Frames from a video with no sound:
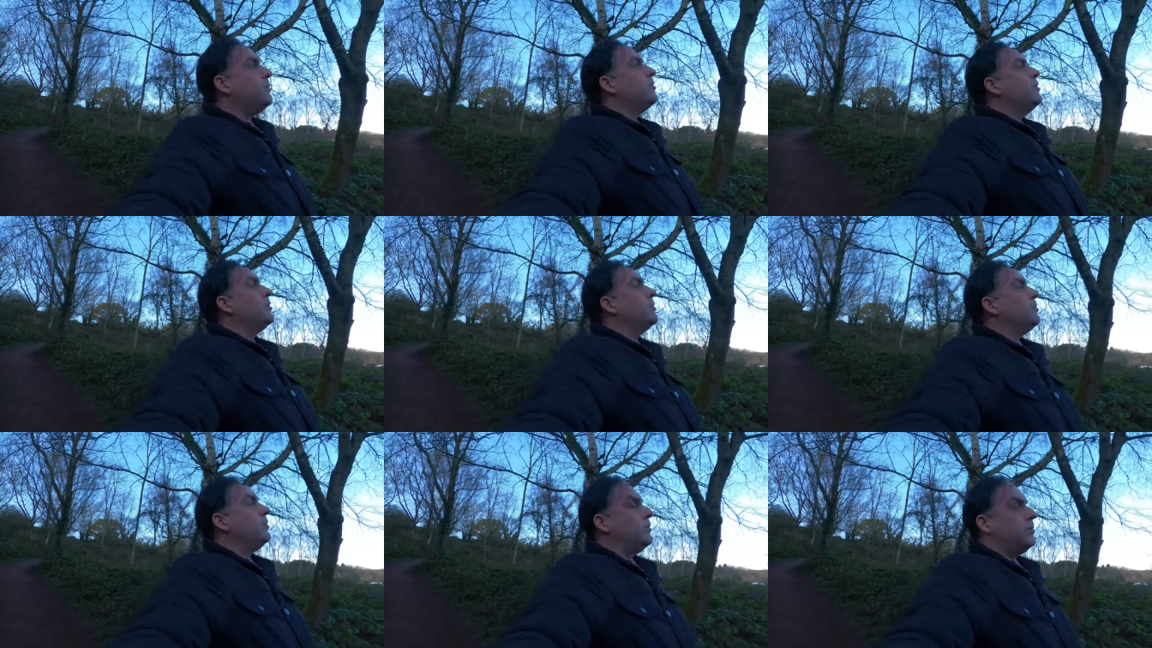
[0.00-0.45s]
We're
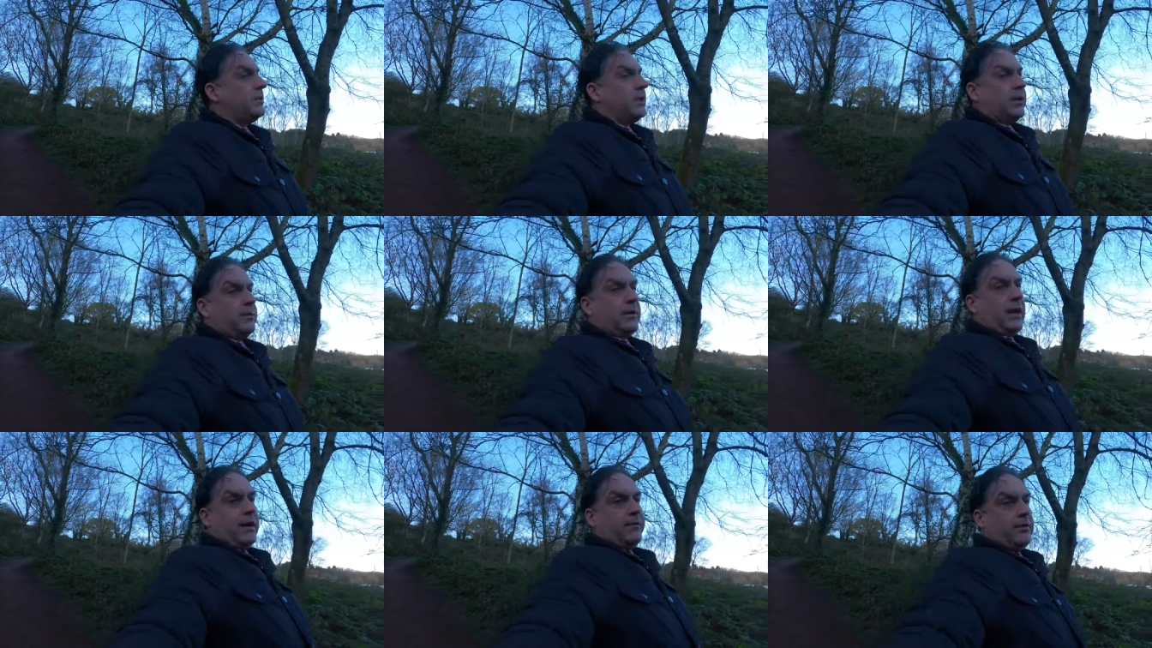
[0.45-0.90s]
going to go on
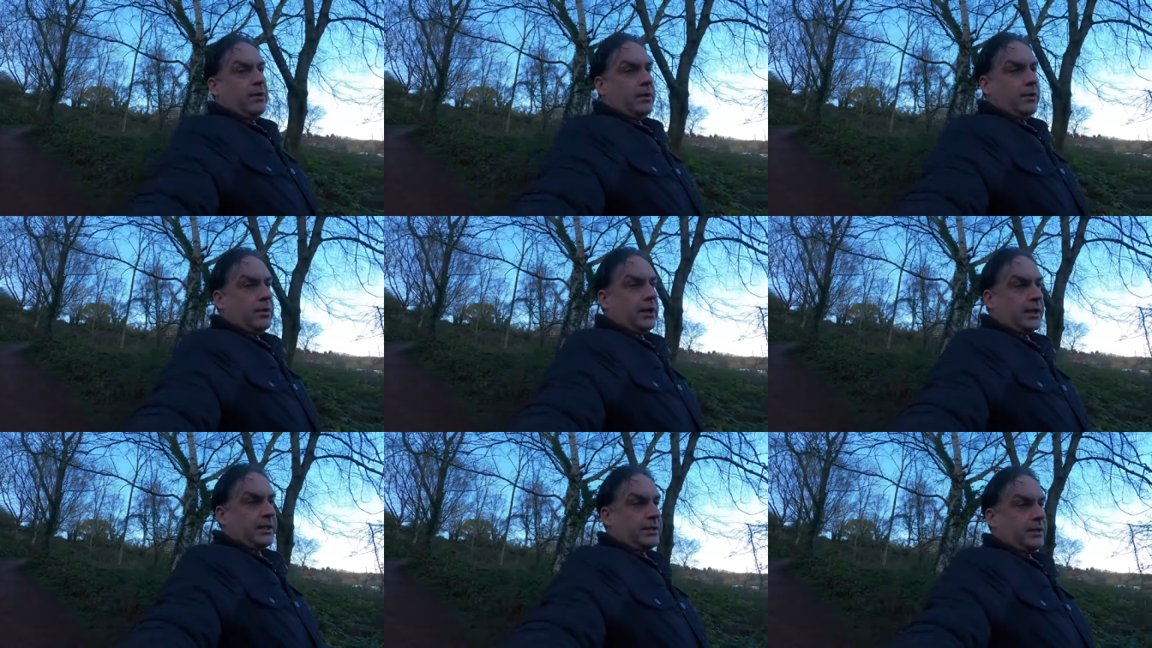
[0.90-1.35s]
down and have a
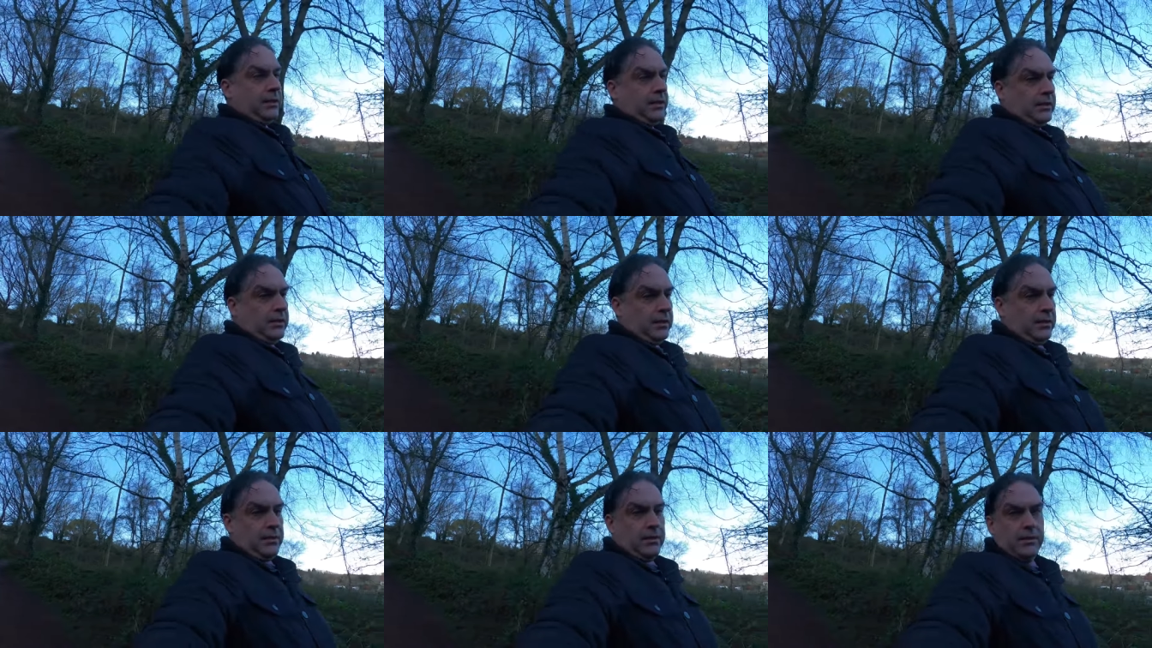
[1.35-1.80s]
look at
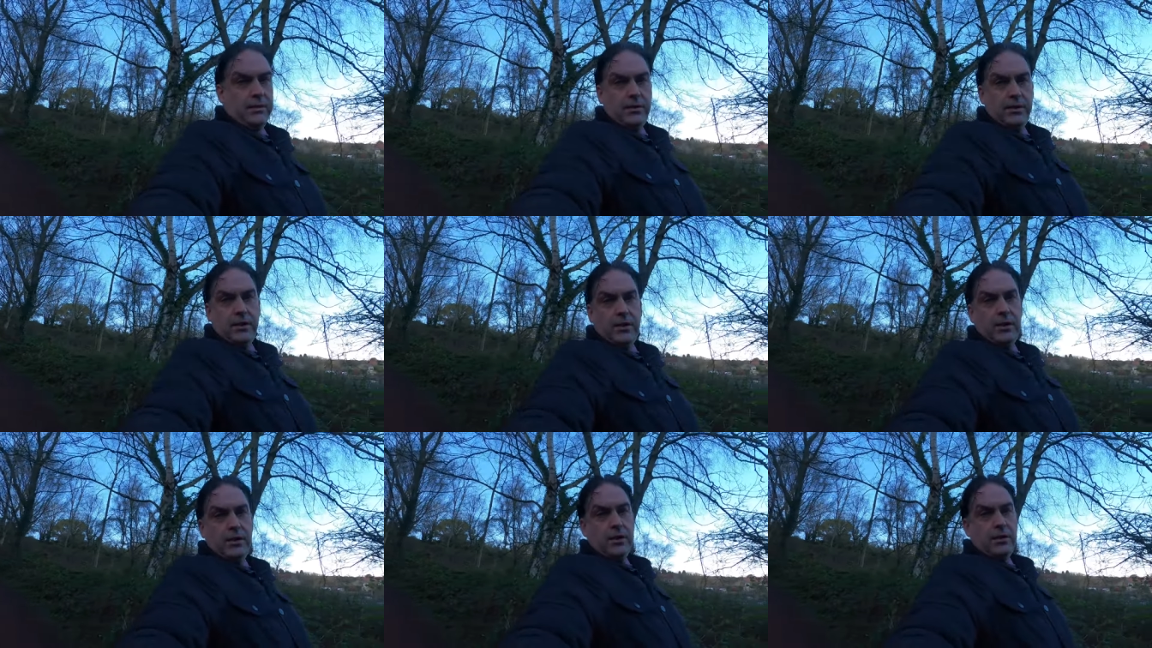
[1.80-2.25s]

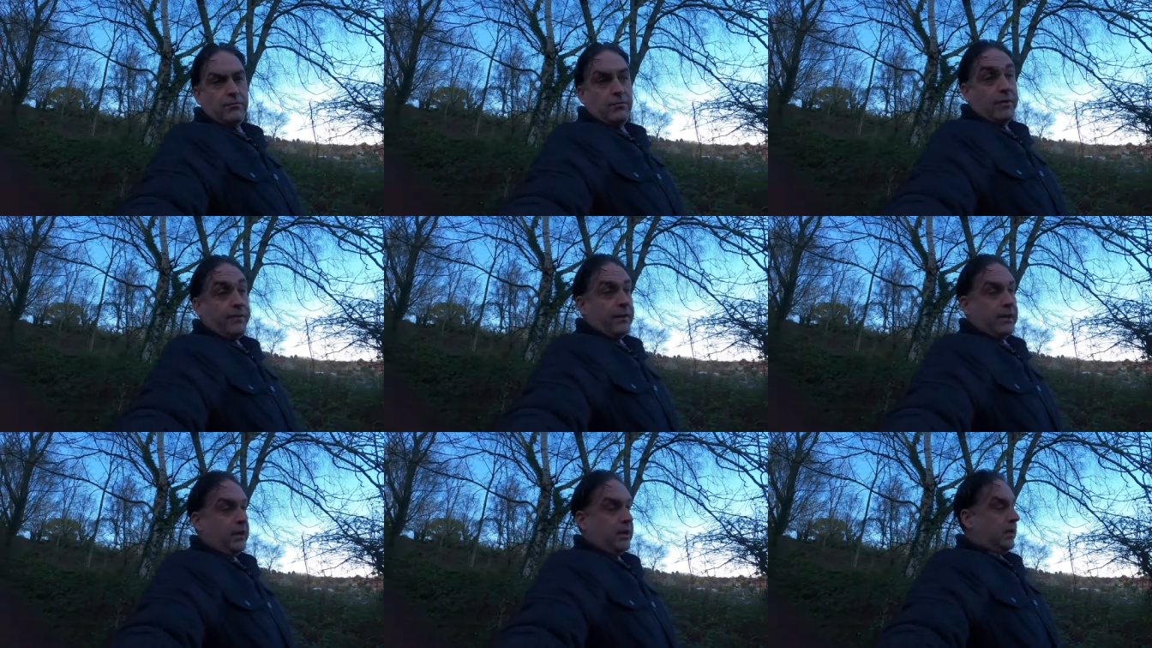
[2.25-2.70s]
the
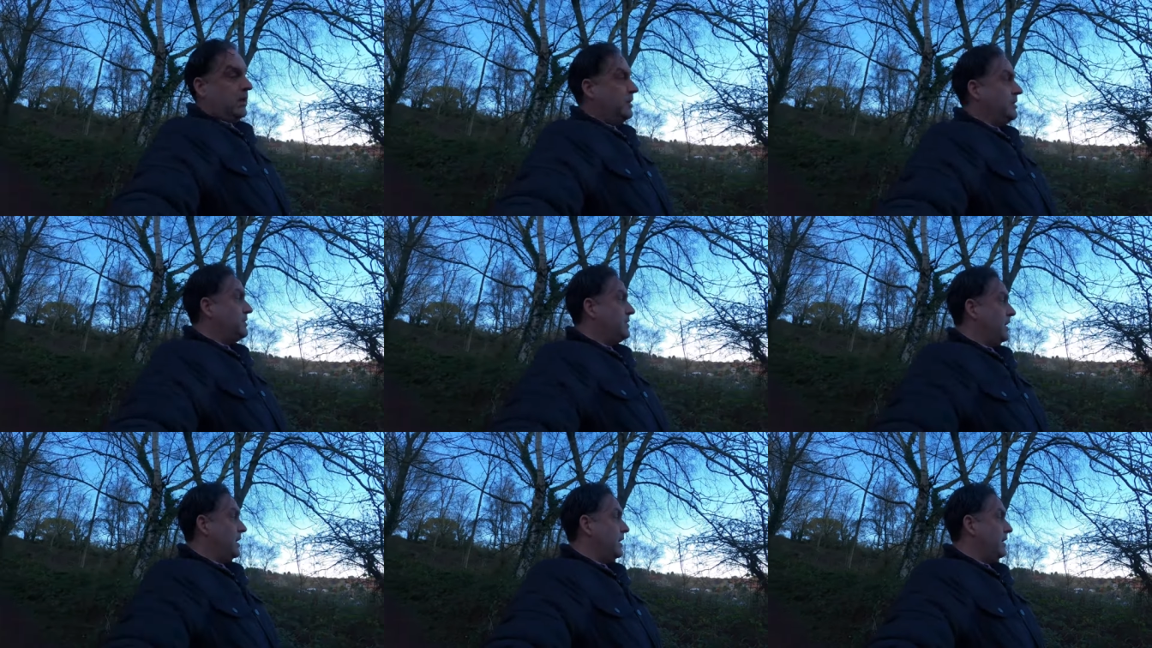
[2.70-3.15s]
river
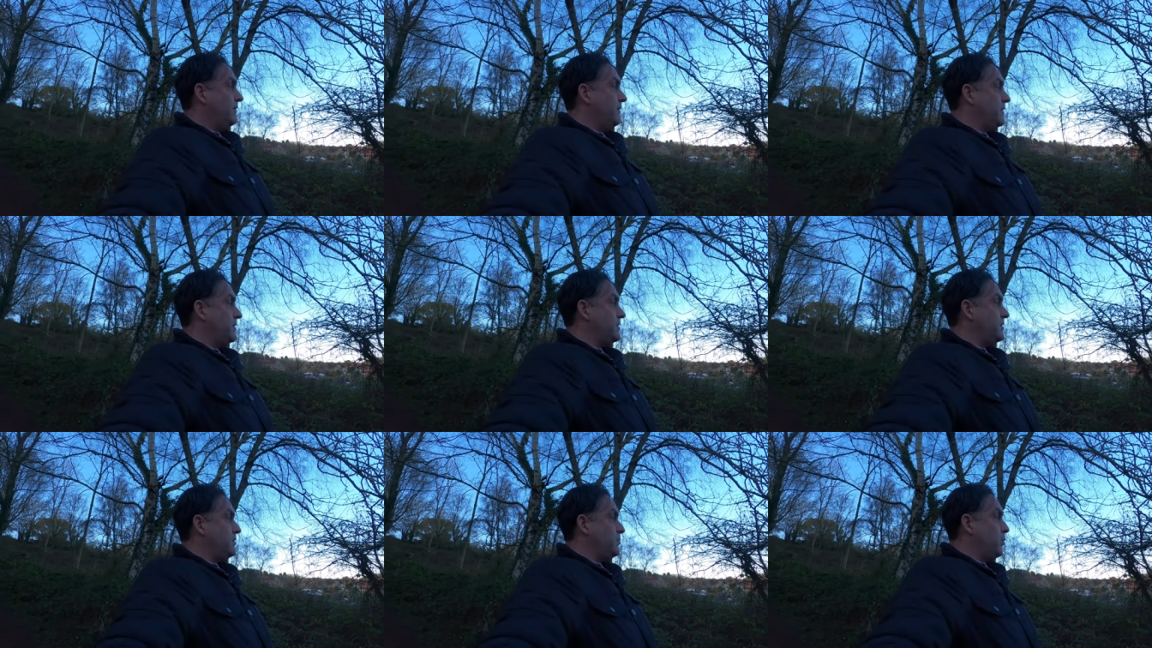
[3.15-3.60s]
and see if
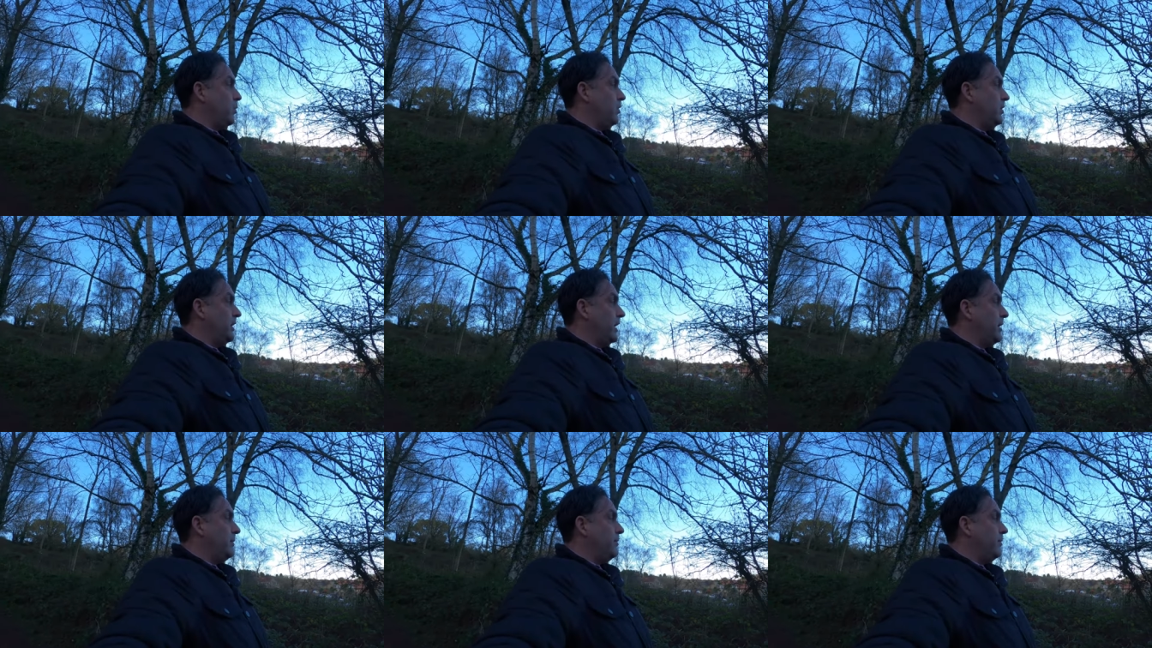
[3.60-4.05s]
it's
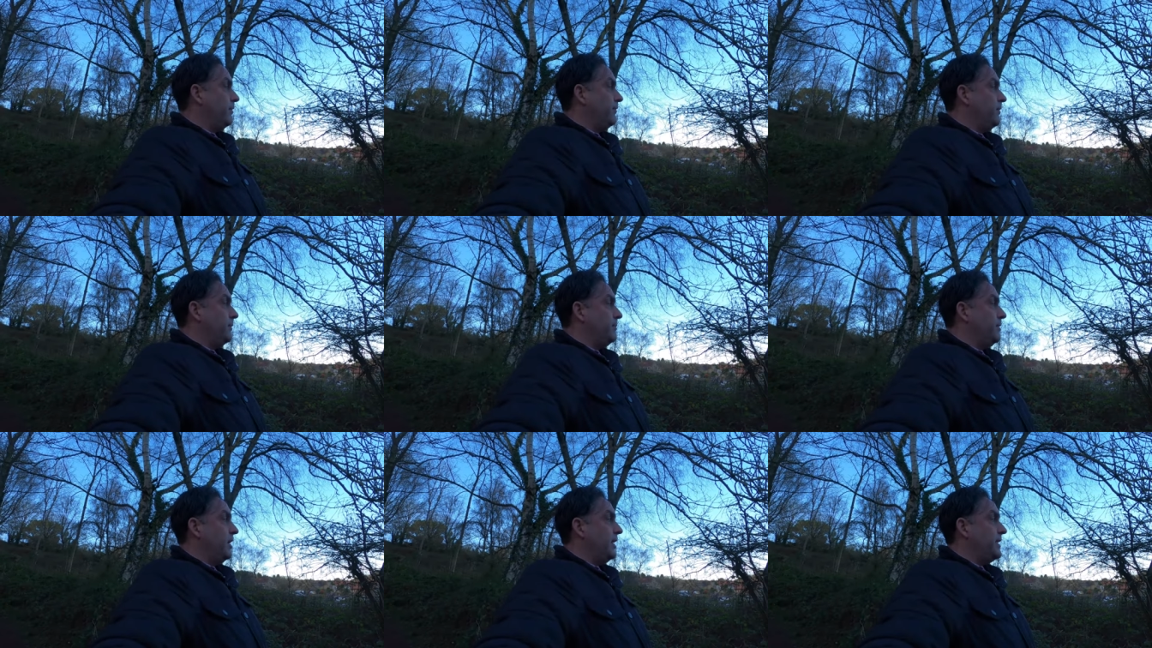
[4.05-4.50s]
swollen anymore
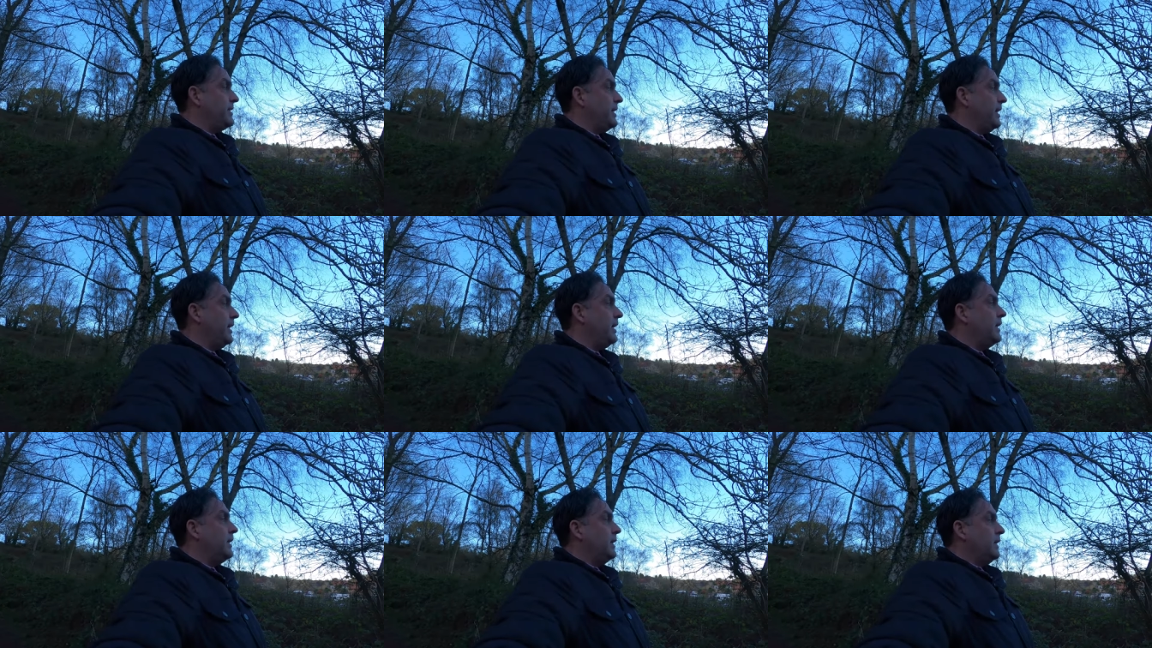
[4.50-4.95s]
from the other
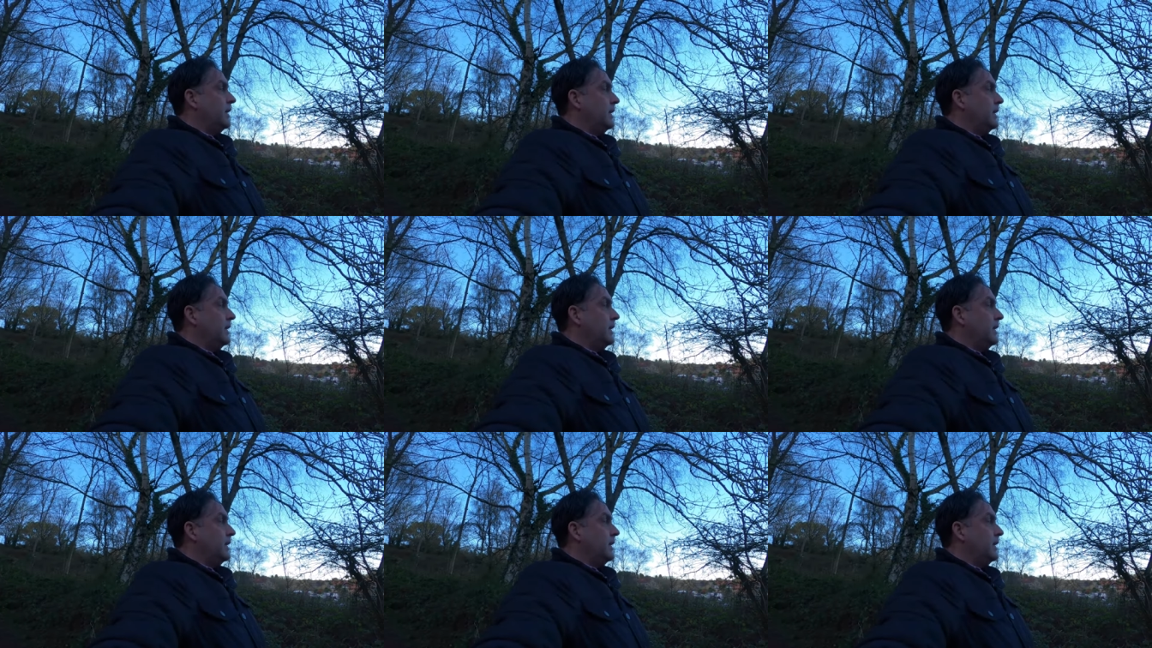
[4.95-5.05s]
day.